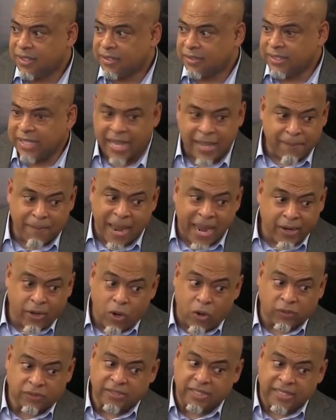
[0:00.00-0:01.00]
See, my
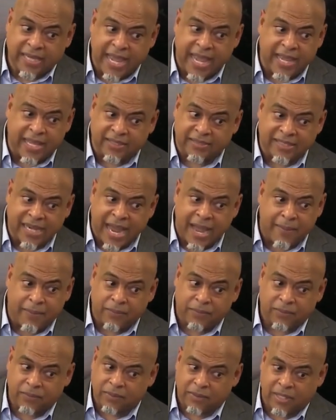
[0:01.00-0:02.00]
goal today is not,
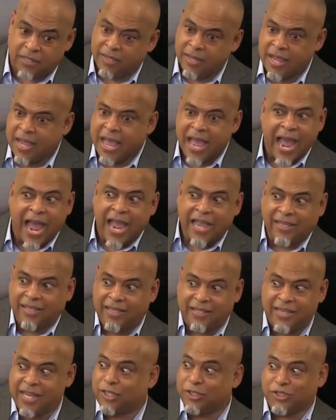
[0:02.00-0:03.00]

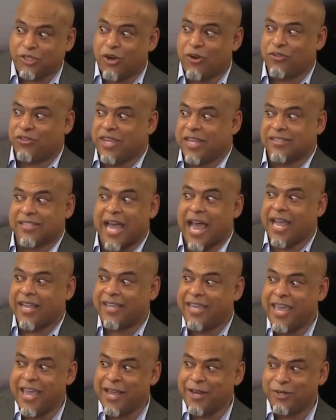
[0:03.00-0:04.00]
there's certain things I
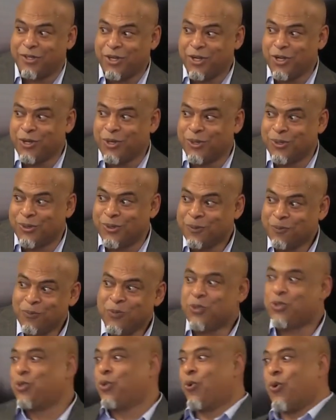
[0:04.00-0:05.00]
can't do
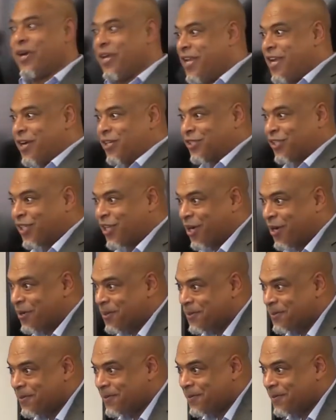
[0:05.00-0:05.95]
20 years ago.